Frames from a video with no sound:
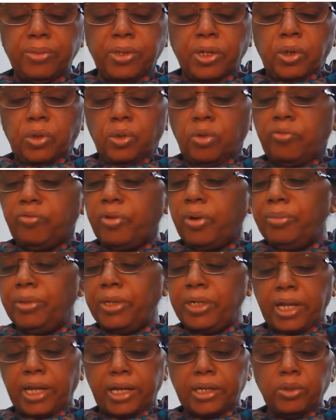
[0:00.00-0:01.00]
Now from the
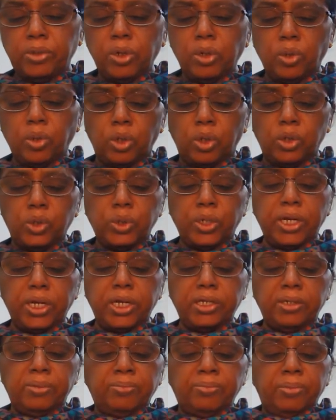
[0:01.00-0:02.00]
diagonal
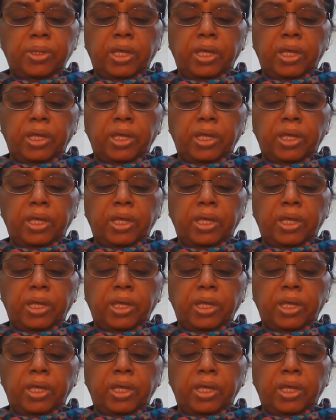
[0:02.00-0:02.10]
conjugate,